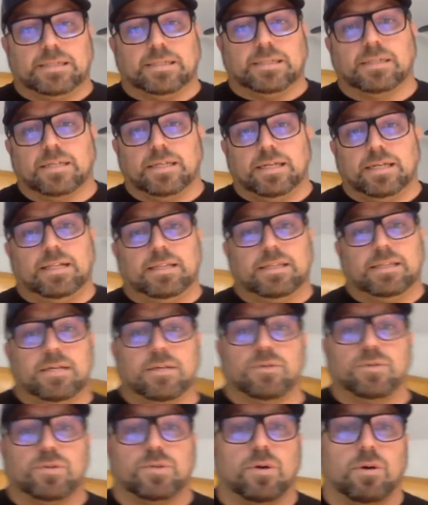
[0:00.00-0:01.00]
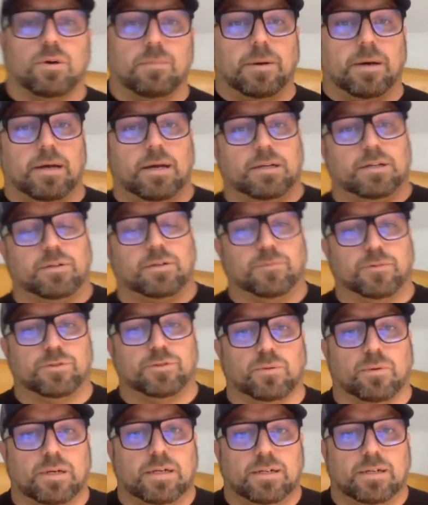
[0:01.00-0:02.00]
again, thank you so much for
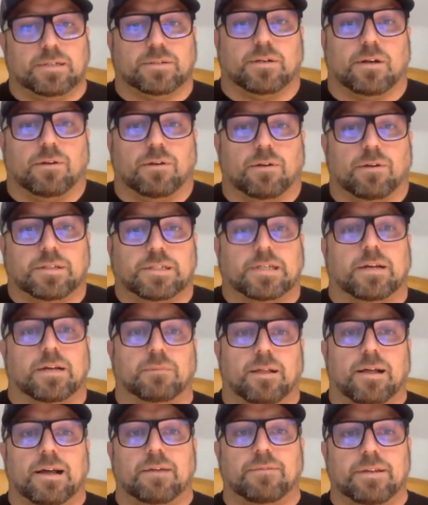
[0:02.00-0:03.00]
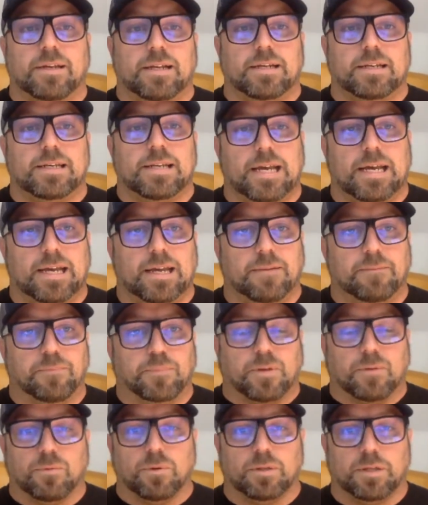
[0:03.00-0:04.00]
joining us on our Lunchtime Live again
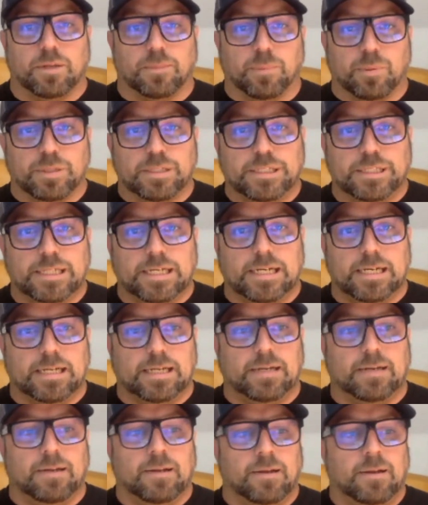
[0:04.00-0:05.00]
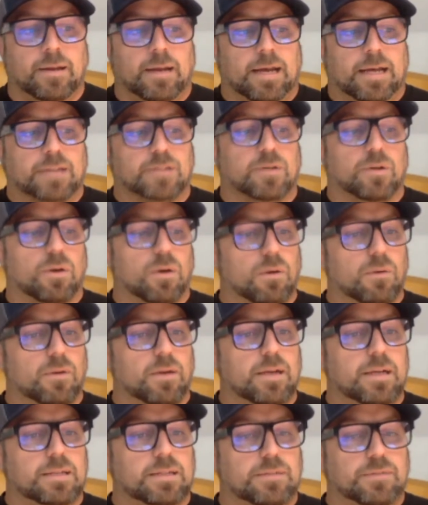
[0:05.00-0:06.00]
today. I really appreciate it. As
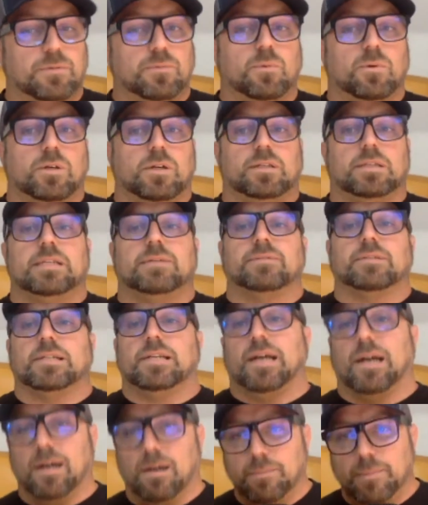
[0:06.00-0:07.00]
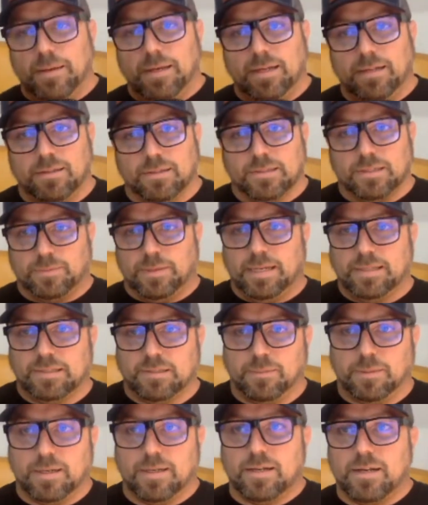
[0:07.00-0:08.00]
always, if you would, leave us a comment. Looks like we had
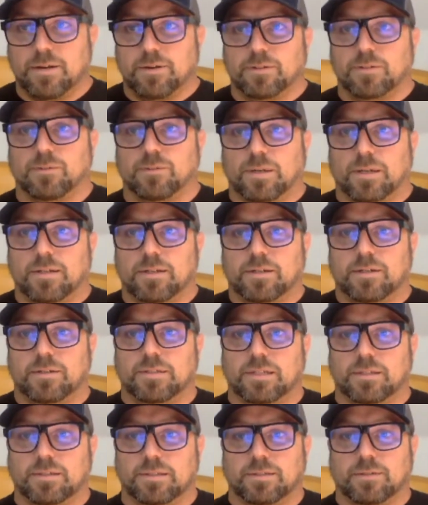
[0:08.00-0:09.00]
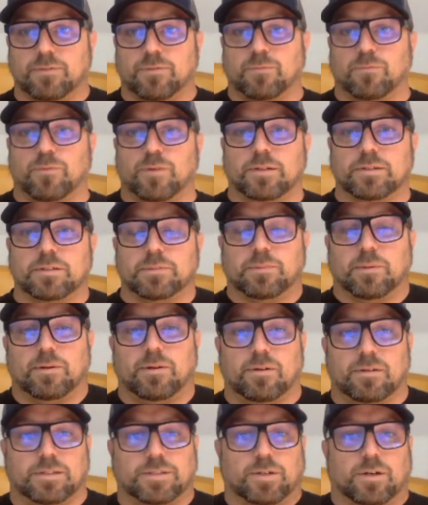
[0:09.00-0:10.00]
somebody in here a little while ago tell us they're from
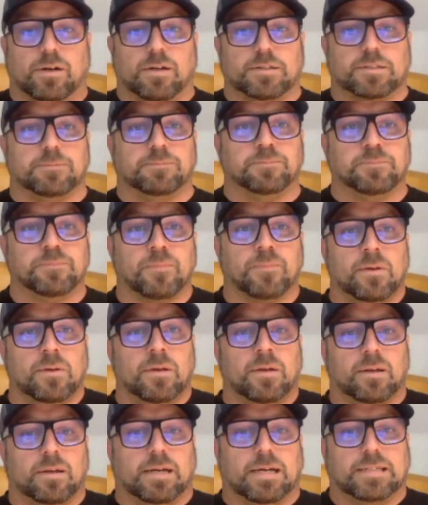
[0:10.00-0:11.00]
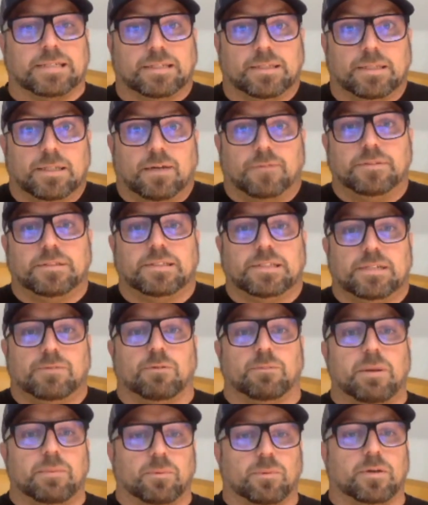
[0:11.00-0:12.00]
Fredericksburg. That's awesome. Guys, I love to see
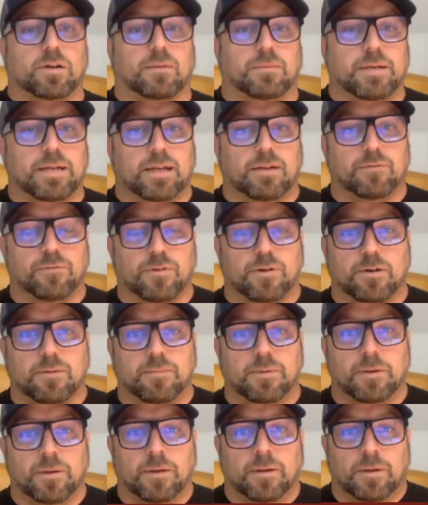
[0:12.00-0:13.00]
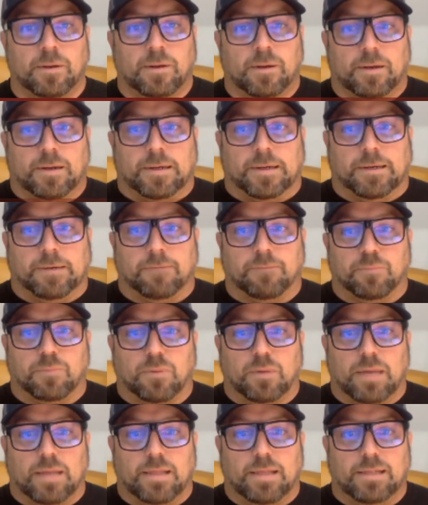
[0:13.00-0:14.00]
where people are coming in from. And
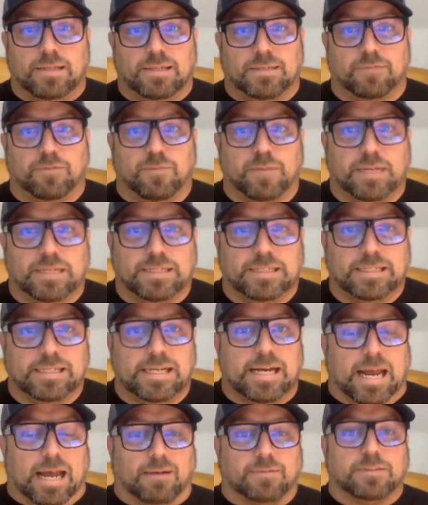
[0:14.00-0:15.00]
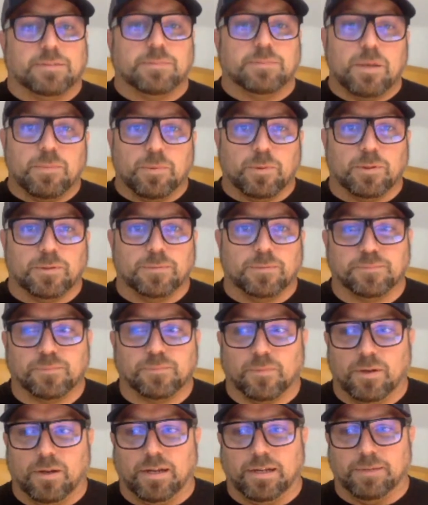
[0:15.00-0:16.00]
then this information getting out to
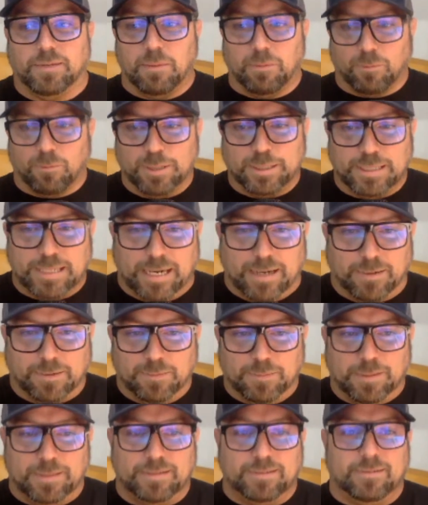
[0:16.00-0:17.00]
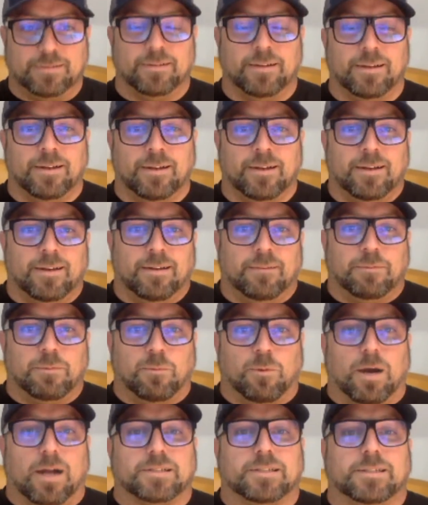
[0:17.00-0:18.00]
people. You know, I get people reaching out to me and
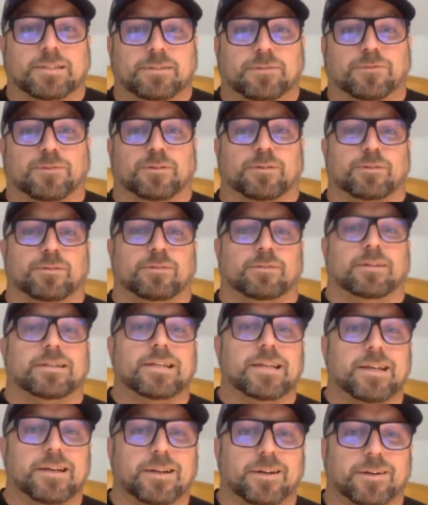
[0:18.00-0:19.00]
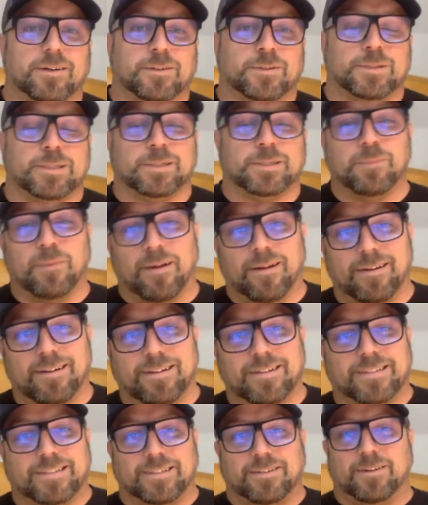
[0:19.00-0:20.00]
been watching you for a year, 6
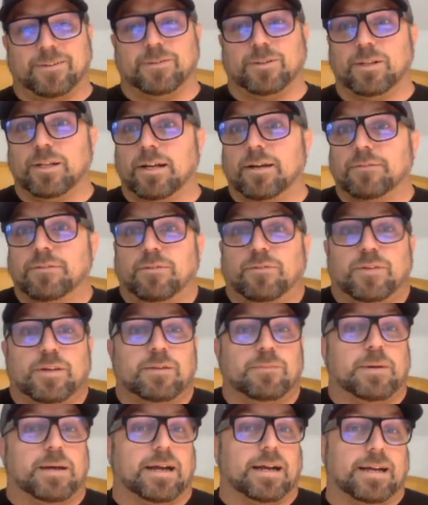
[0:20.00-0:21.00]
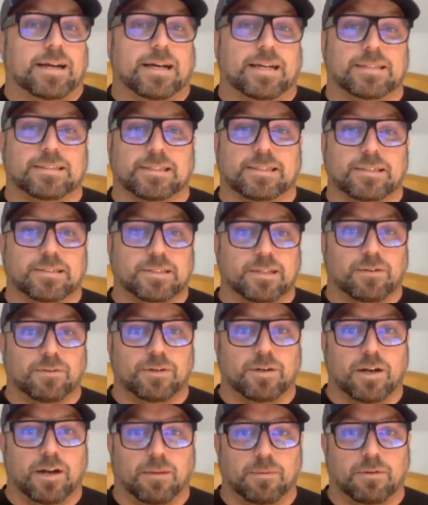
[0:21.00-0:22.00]
months. You know, I love the feedback, guys. Let us know
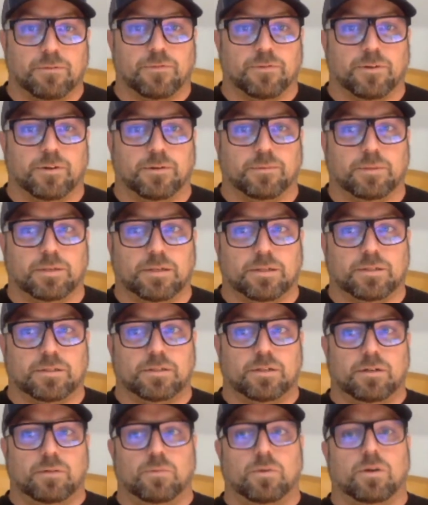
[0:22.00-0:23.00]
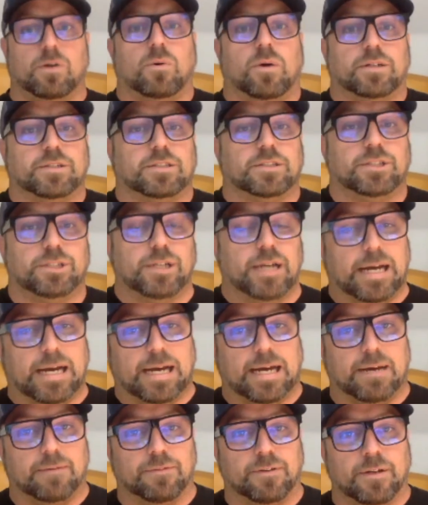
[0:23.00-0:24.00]
where you're coming from. Let us know what questions you
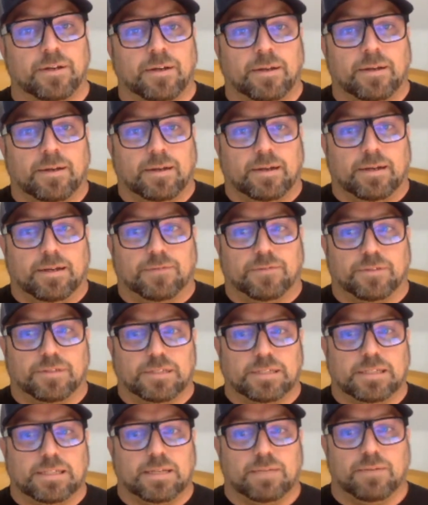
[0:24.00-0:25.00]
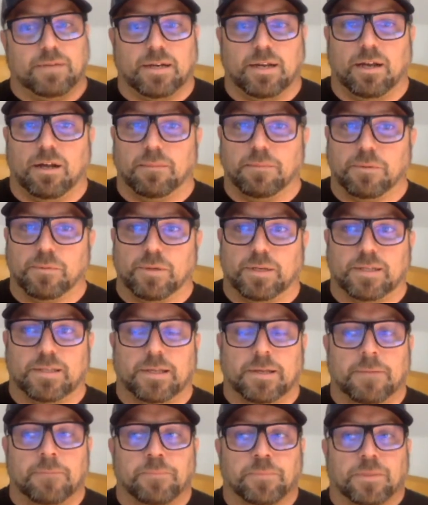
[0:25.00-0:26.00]
have and if there's anything we can help you
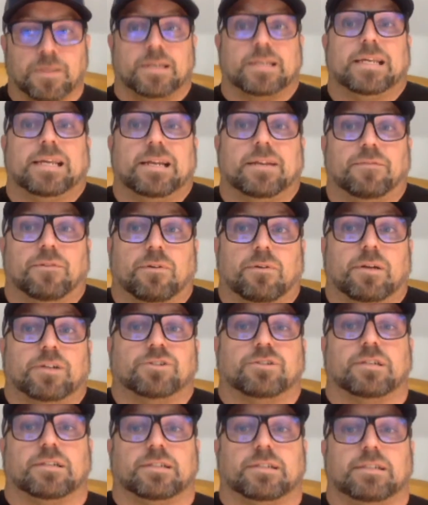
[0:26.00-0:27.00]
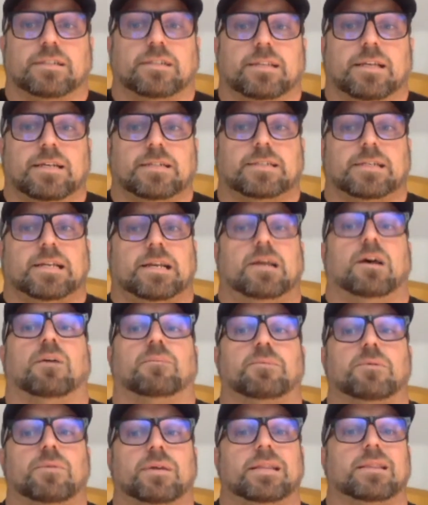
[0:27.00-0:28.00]
with. Again, if you're interested in things that can
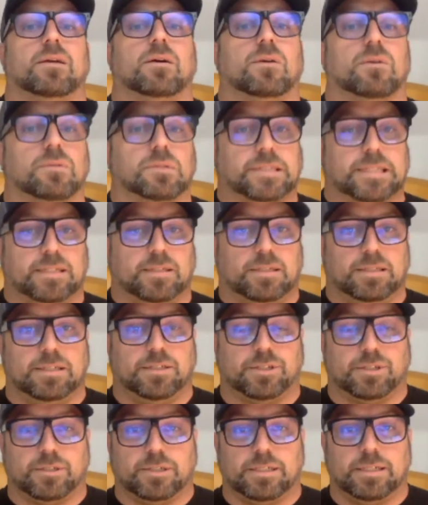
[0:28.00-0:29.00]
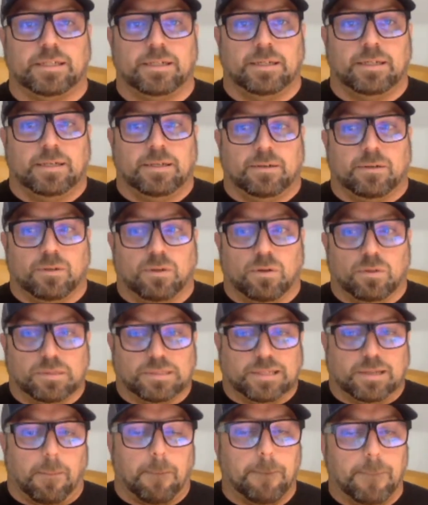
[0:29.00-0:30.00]
help you in the wholesale industry or the
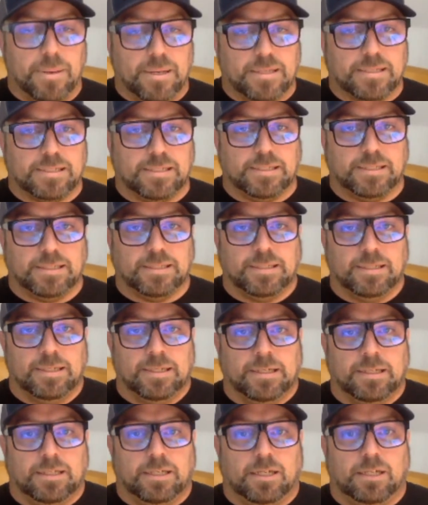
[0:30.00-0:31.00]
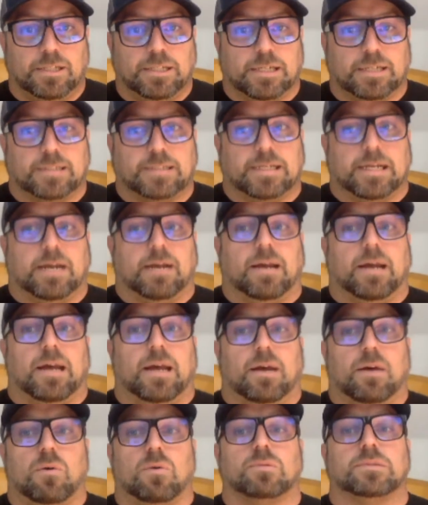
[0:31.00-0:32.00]
wholesale business, you can check us out
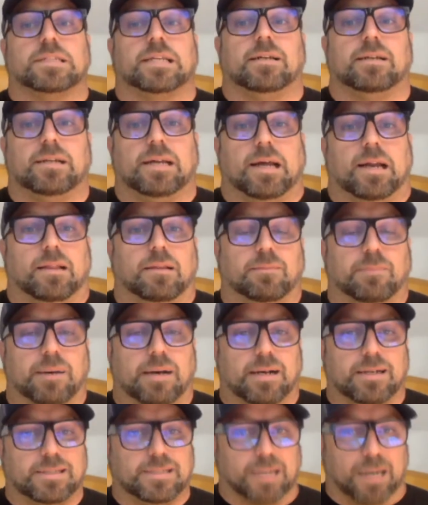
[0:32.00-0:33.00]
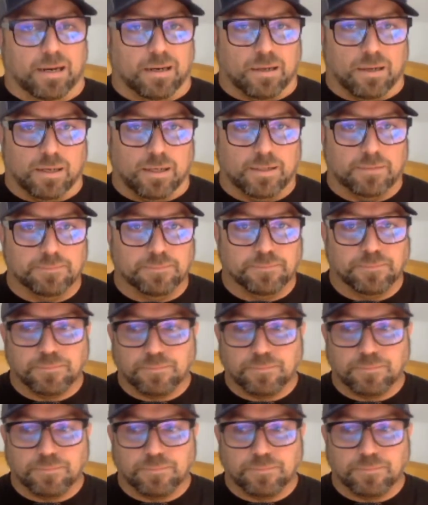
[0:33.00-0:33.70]
at wholesalingoutofthebox.com.